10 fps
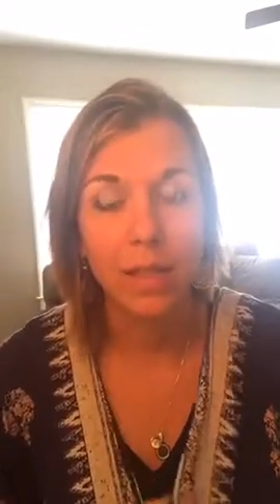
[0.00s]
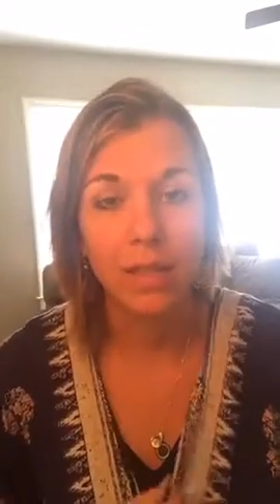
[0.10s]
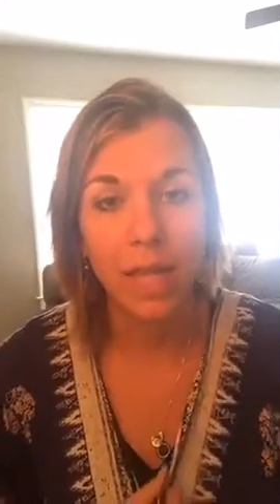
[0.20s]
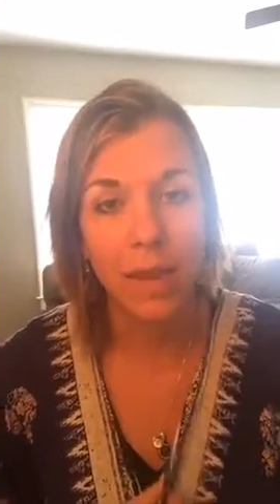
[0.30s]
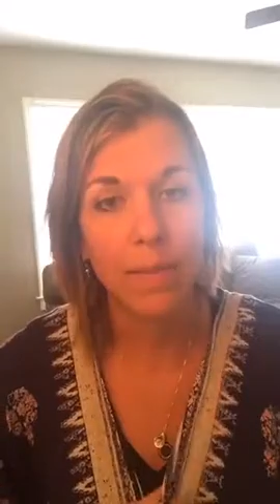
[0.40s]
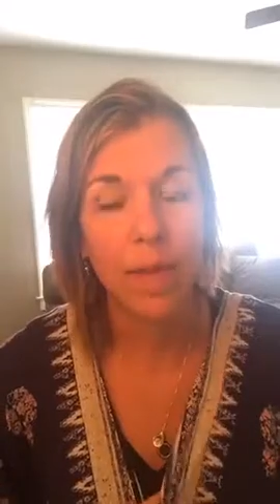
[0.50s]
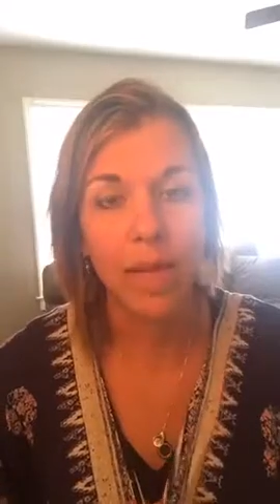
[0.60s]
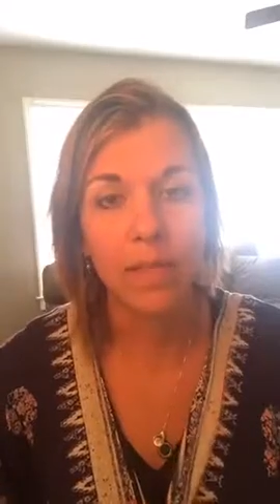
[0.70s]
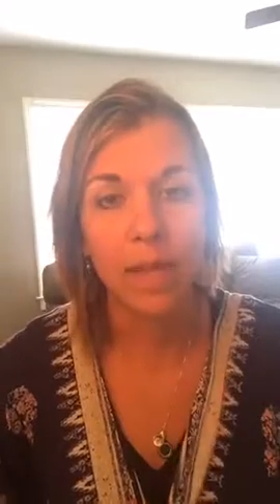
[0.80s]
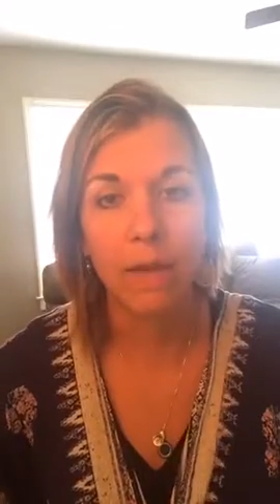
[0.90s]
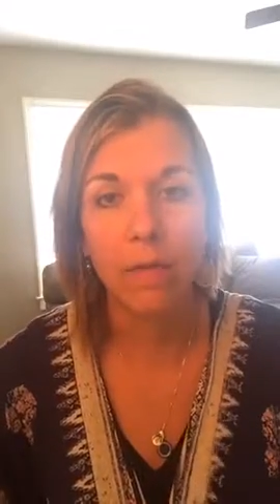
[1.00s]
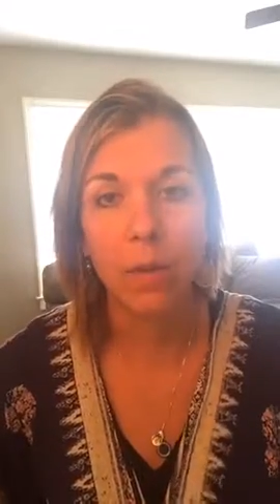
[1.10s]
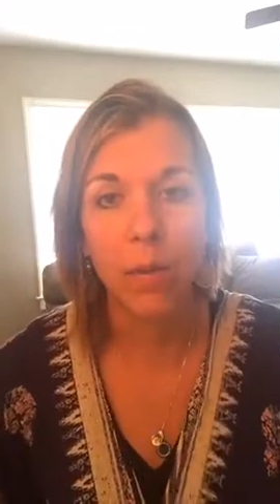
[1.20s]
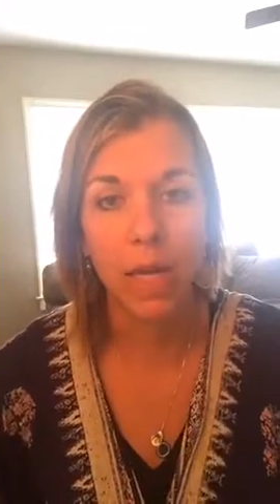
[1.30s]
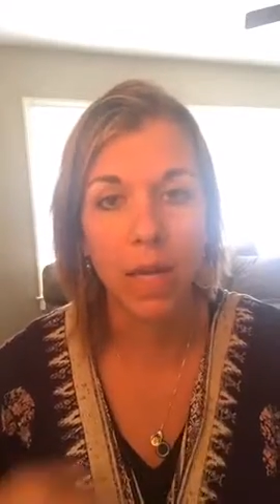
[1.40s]
10 minutes every
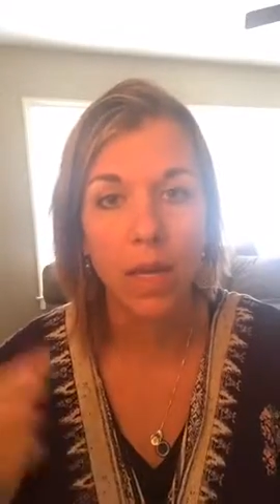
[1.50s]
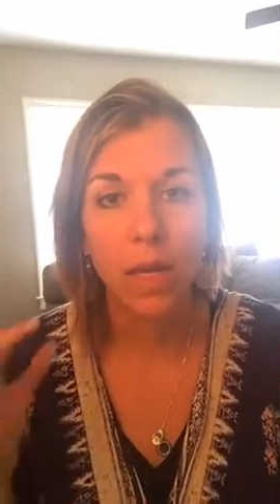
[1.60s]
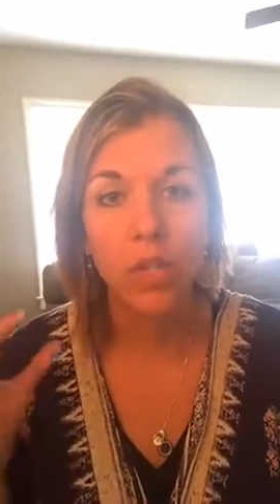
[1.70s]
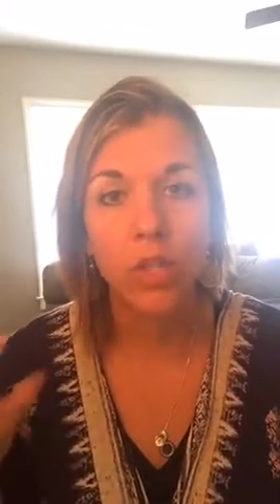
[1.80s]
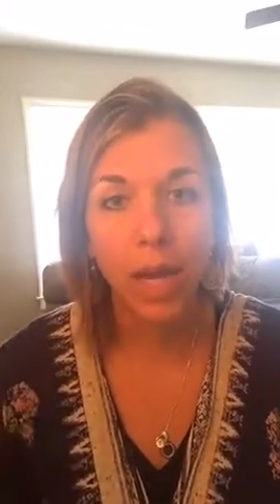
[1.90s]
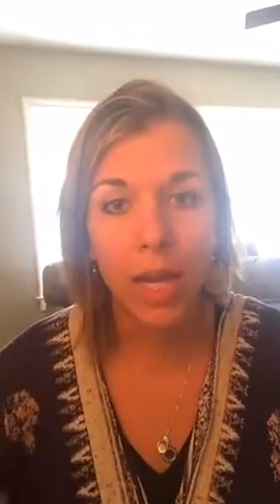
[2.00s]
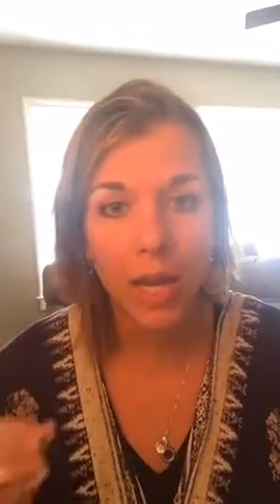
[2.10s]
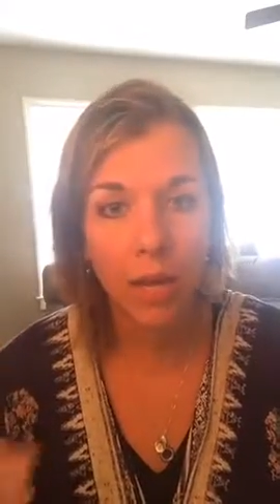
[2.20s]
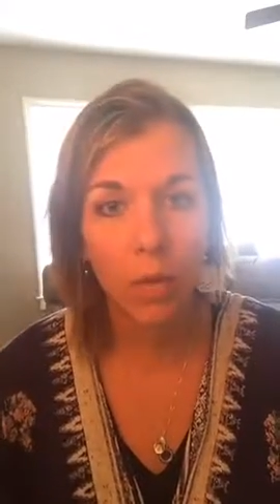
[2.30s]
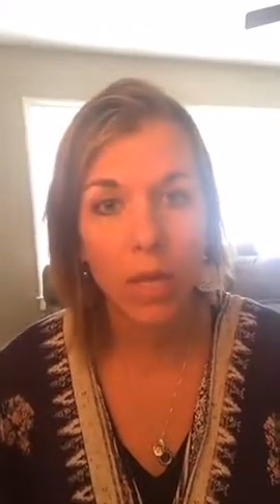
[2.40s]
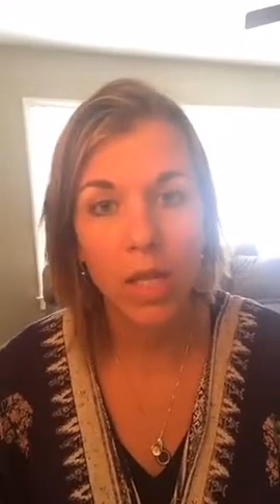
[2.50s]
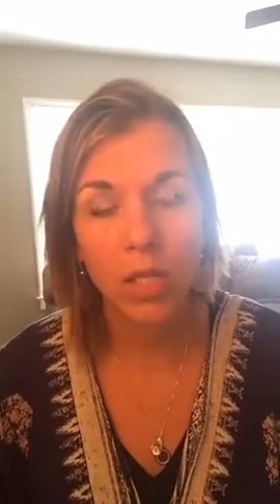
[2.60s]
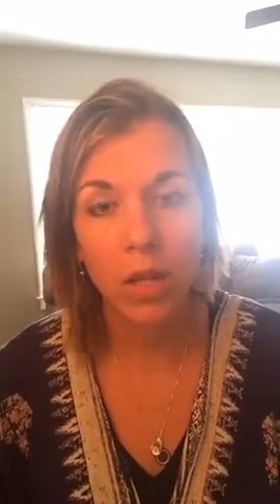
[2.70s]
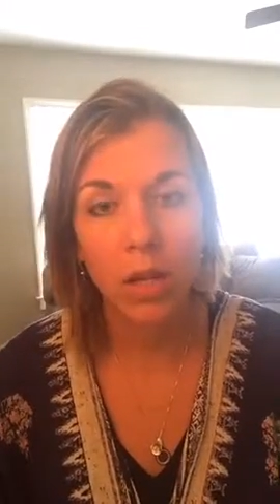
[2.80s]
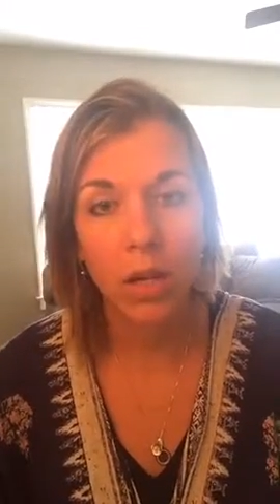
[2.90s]
week checking in with each
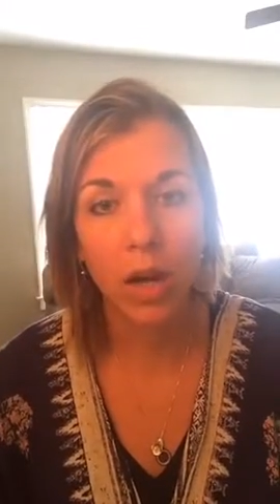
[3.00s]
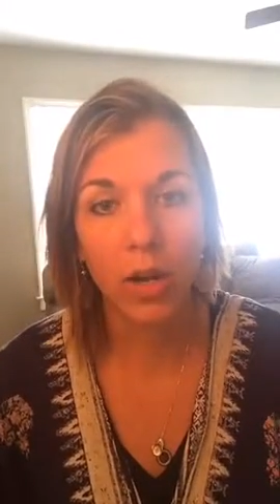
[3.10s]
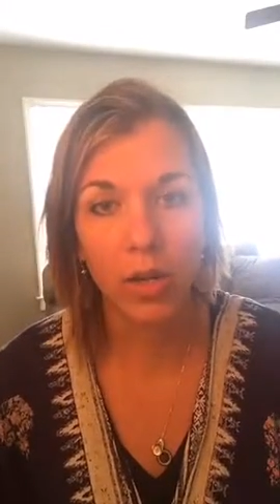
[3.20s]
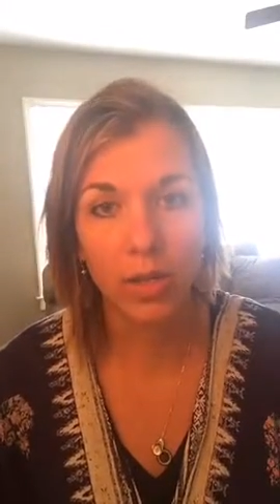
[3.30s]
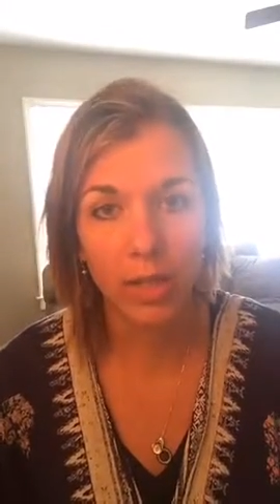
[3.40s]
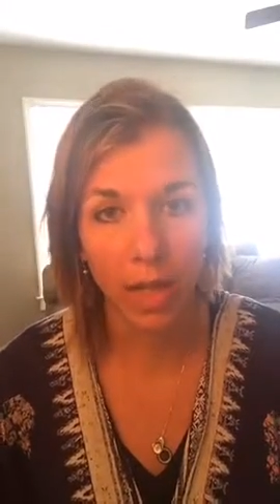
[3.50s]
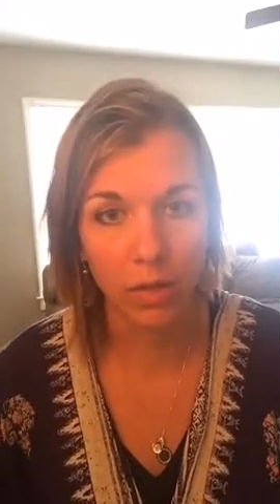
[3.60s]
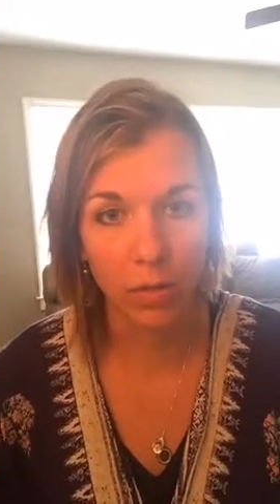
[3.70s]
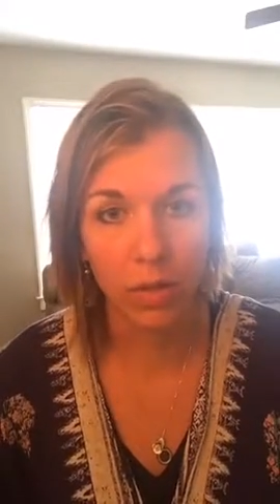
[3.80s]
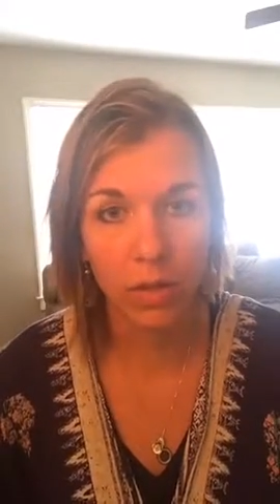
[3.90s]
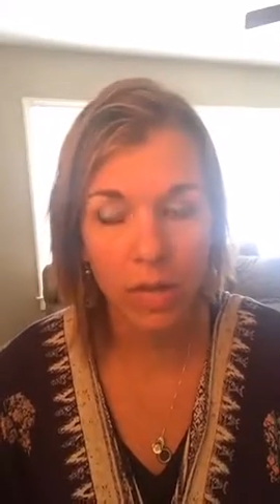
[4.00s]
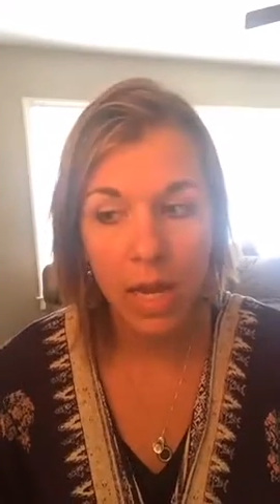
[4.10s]
other on our schedules.